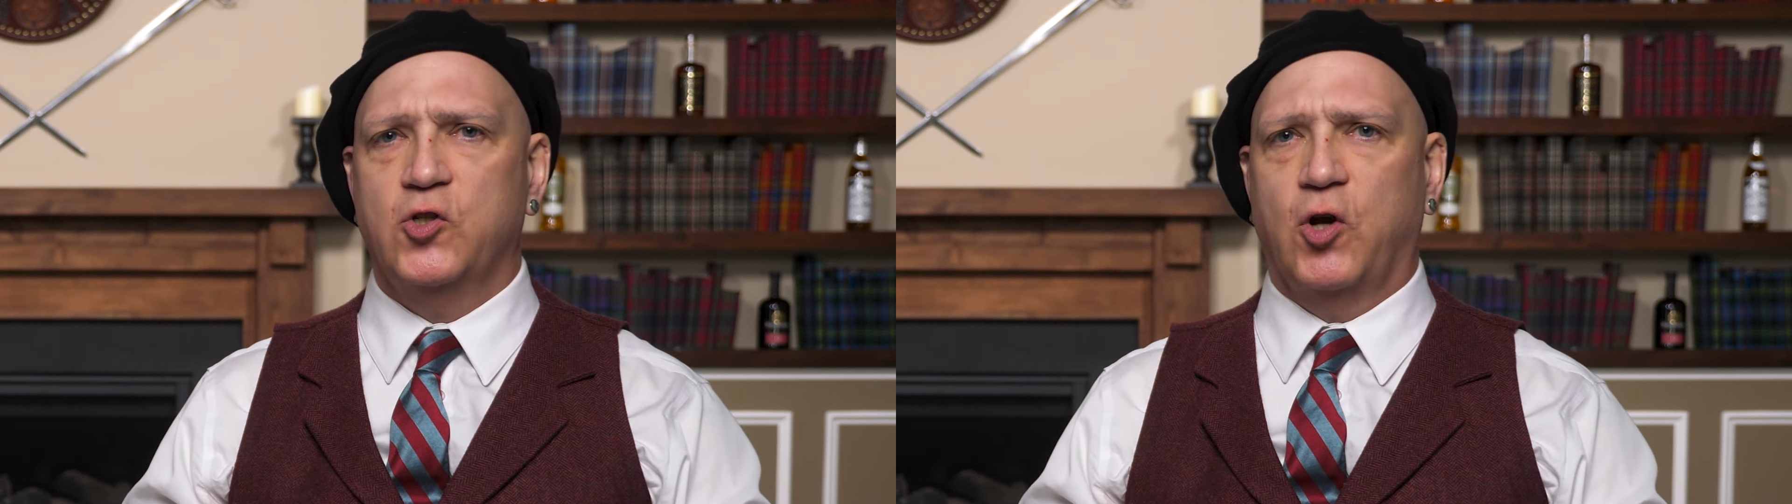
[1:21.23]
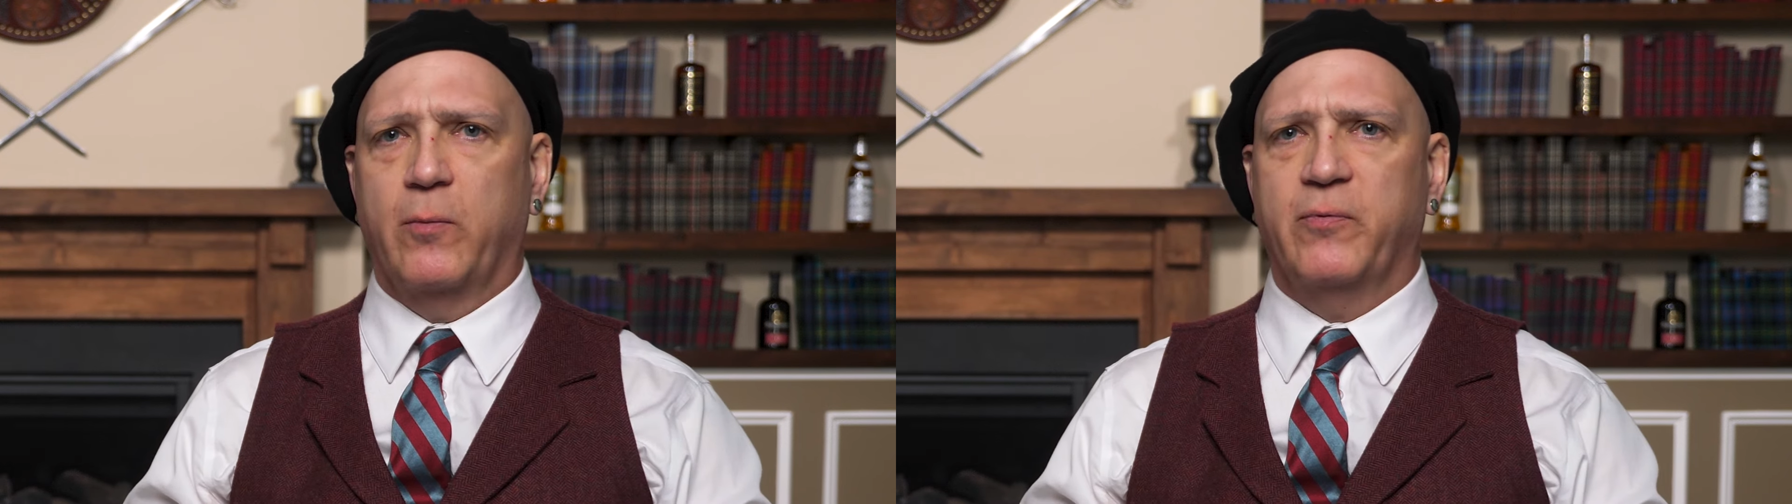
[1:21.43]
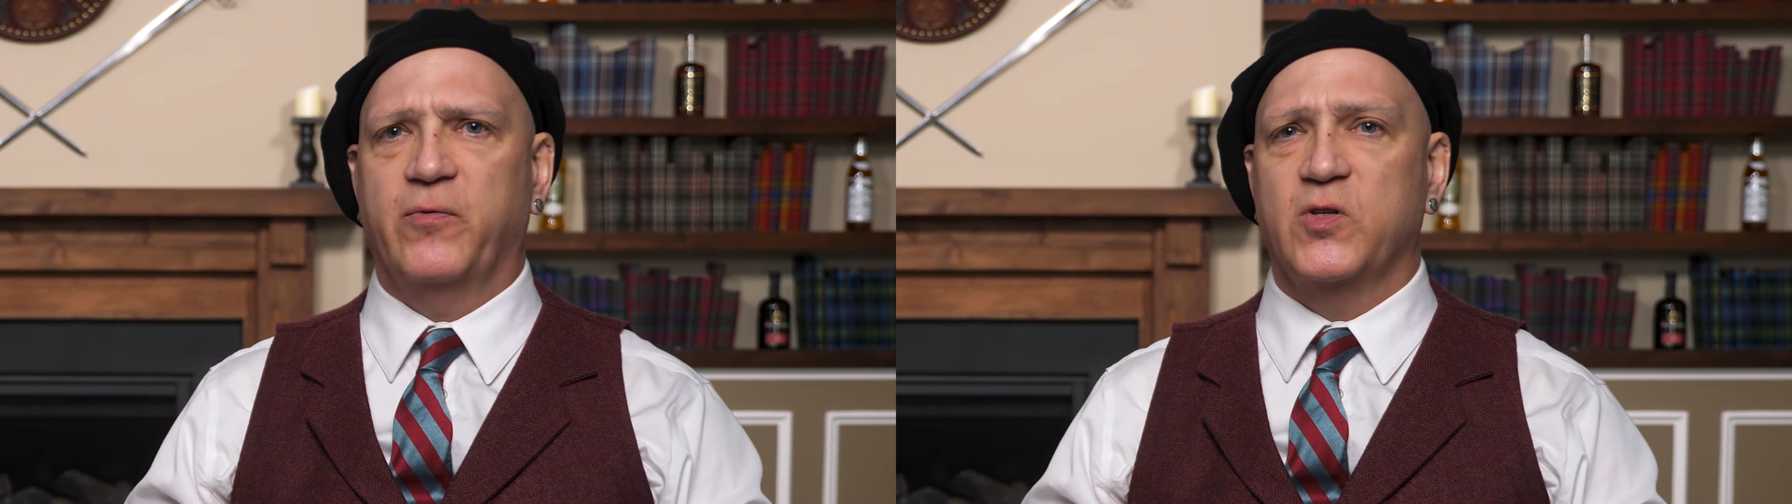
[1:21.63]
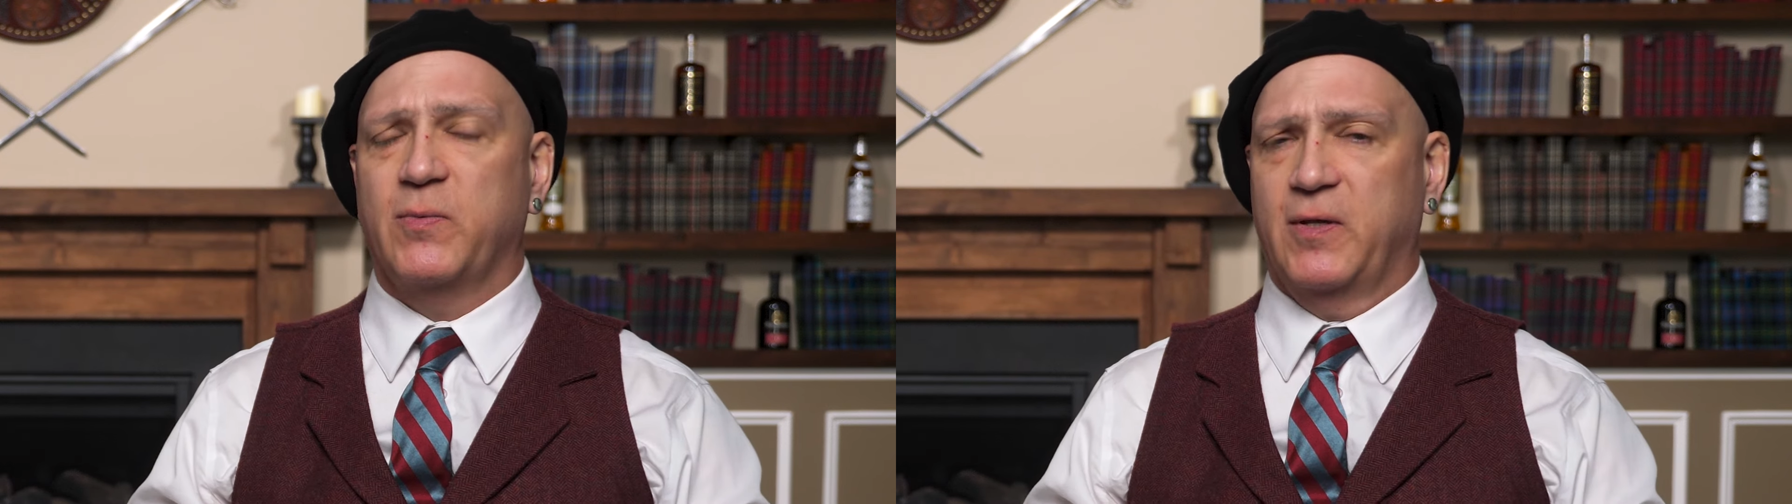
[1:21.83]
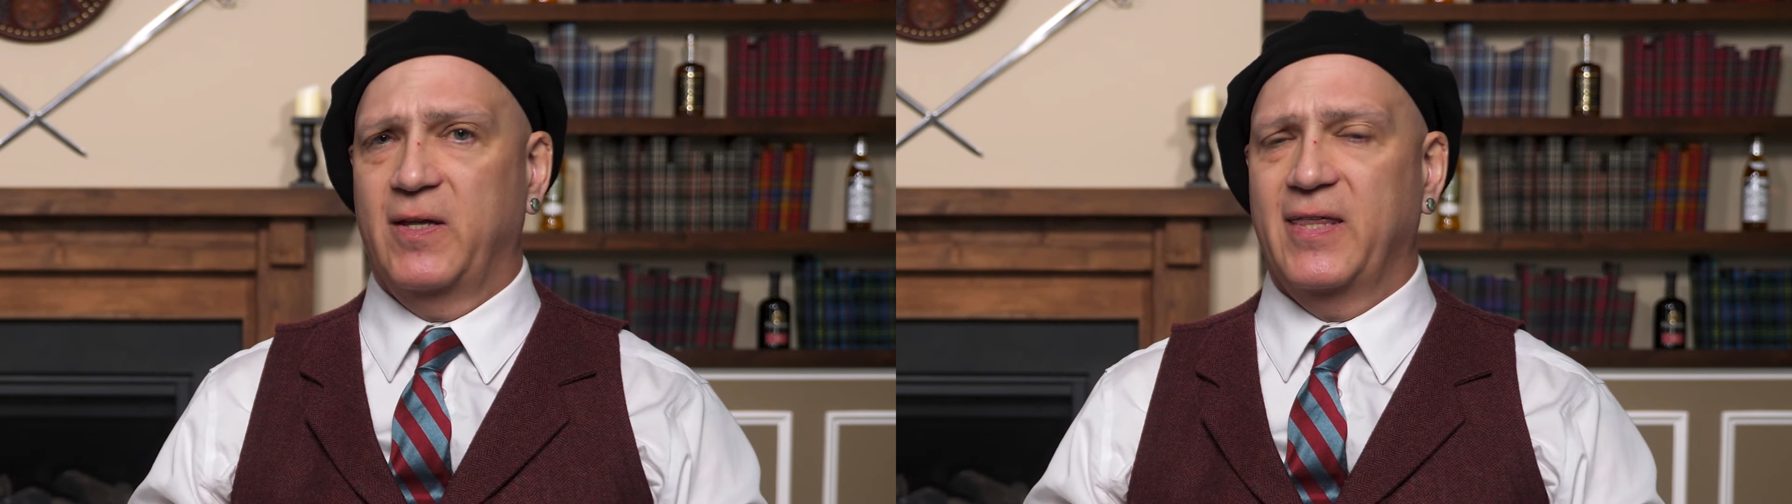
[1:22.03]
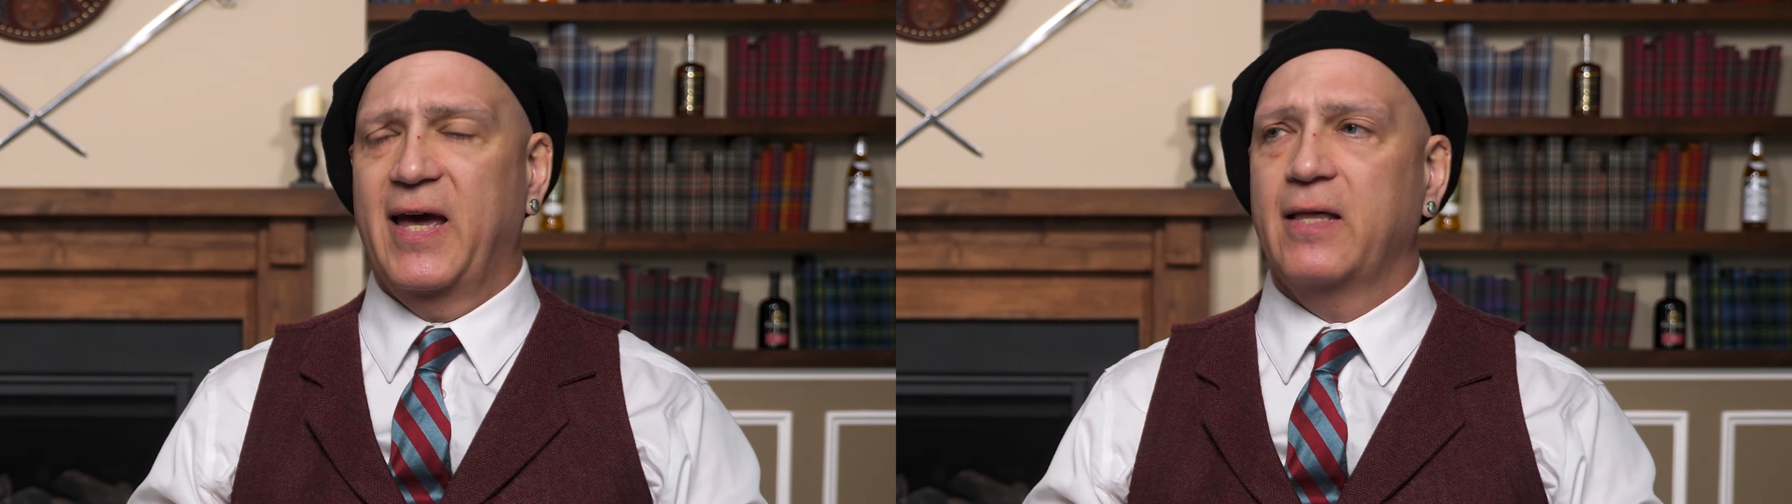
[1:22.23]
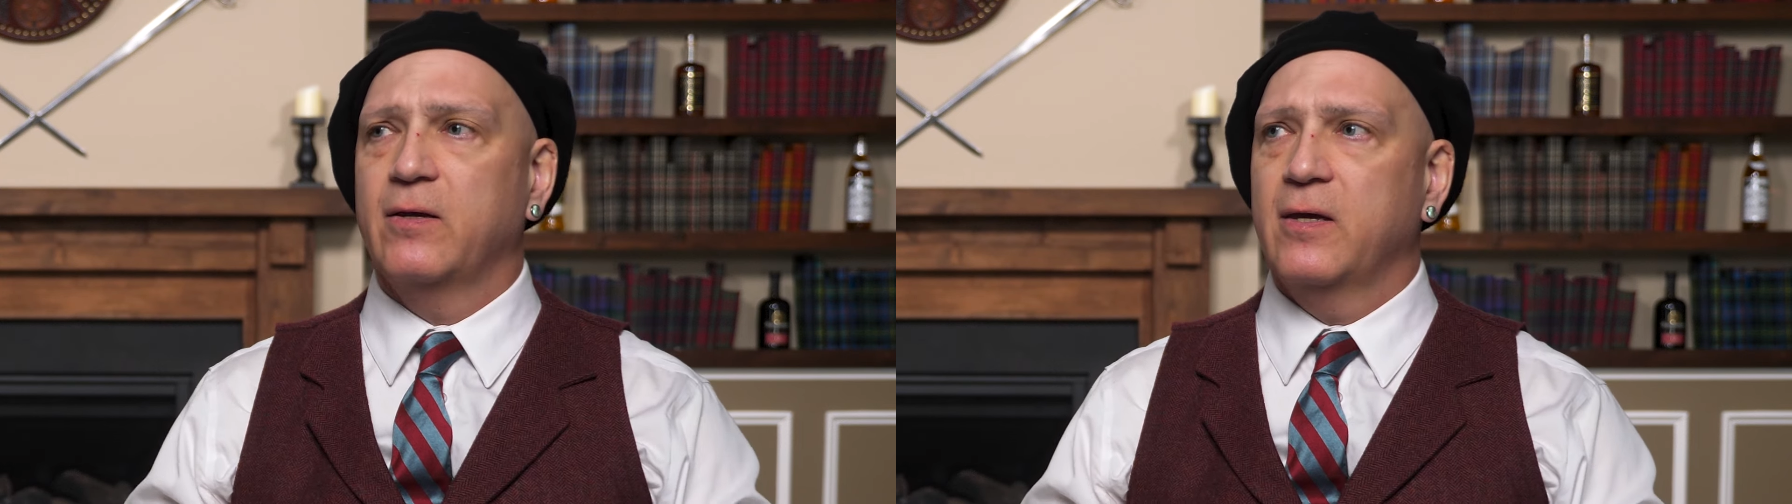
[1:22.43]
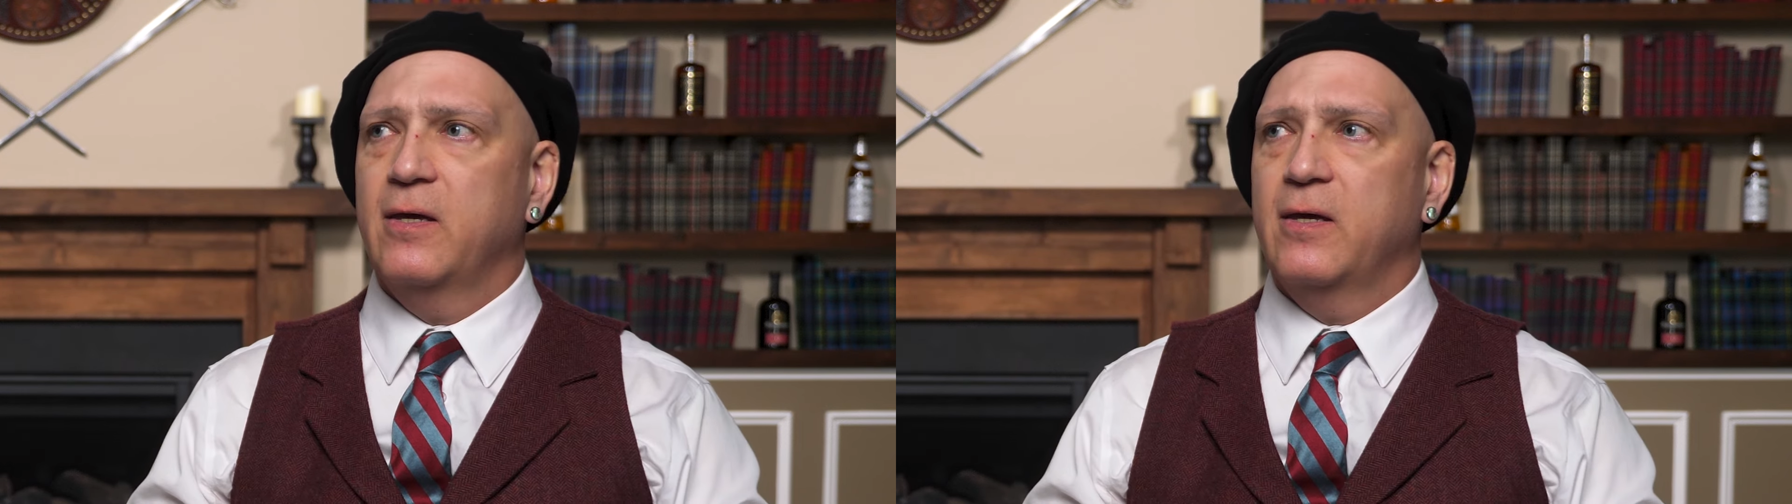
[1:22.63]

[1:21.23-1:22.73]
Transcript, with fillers: sharp for something like that